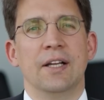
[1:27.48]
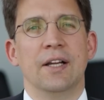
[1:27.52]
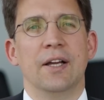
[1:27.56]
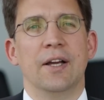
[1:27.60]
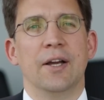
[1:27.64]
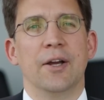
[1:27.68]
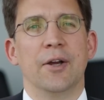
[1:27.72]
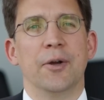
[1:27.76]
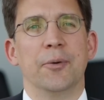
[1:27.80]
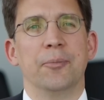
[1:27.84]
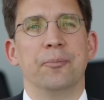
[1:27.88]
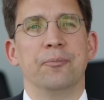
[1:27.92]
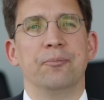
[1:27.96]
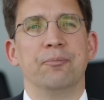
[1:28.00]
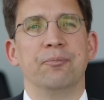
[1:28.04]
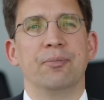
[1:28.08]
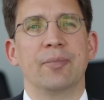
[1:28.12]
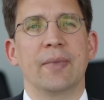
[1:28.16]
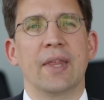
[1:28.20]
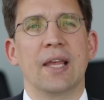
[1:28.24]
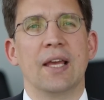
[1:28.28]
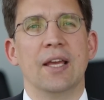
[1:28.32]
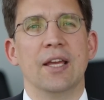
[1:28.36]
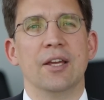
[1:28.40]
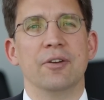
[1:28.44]

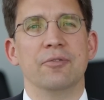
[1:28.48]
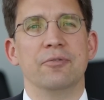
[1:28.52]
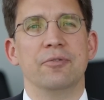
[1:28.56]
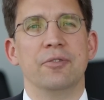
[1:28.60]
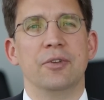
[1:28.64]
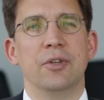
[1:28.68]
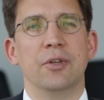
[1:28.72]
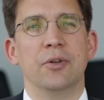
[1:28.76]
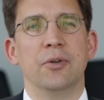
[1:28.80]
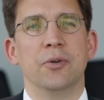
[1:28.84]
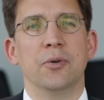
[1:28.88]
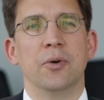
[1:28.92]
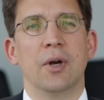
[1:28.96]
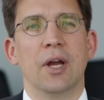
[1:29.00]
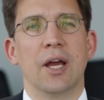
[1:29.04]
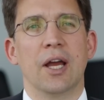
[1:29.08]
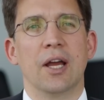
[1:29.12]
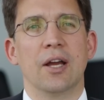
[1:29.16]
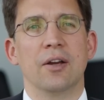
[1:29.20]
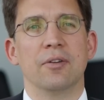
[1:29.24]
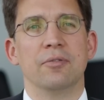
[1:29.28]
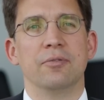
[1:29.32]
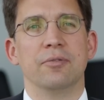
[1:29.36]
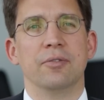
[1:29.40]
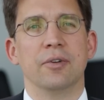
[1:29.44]
If you
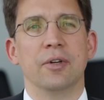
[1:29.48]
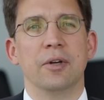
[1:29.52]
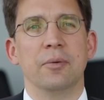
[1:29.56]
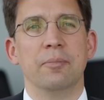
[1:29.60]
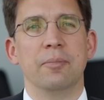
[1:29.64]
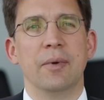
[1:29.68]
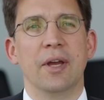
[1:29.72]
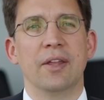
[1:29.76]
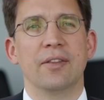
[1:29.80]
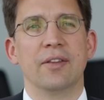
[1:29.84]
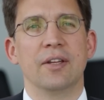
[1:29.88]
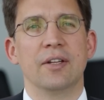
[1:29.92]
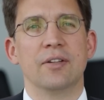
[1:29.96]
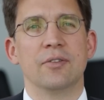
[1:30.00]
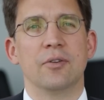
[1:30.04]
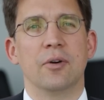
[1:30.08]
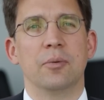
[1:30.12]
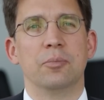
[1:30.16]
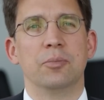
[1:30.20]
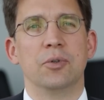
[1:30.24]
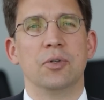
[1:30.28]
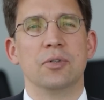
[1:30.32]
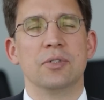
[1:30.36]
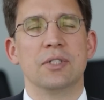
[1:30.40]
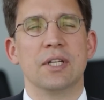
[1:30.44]
have a method or
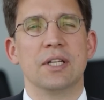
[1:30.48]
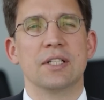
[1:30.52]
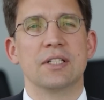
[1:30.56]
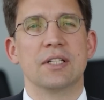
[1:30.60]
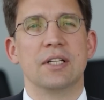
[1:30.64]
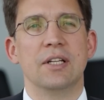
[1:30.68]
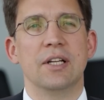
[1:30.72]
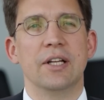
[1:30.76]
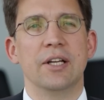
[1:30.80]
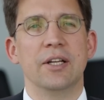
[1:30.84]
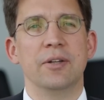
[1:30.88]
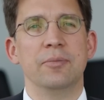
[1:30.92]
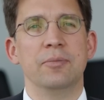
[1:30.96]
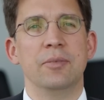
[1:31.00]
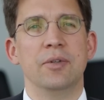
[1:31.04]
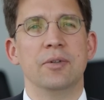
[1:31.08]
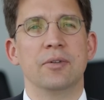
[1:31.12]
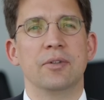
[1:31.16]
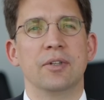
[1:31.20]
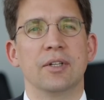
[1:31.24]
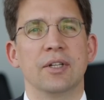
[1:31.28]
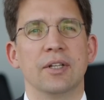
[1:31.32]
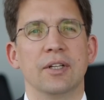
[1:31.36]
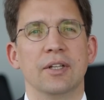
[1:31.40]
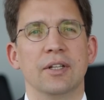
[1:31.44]
process claim, you
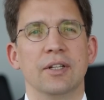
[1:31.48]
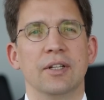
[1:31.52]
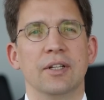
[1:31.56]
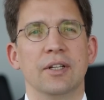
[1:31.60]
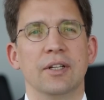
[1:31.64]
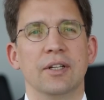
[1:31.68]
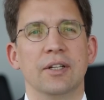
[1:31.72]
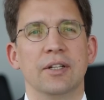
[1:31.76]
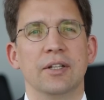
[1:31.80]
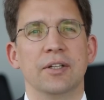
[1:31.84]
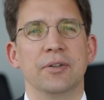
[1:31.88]
can